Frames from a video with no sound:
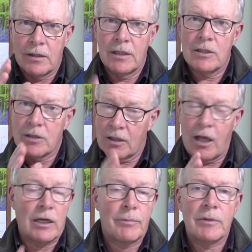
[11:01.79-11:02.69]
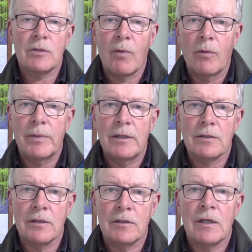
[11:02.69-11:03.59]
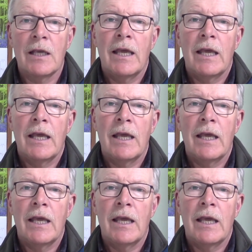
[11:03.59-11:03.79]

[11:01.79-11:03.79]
this cut up in small pieces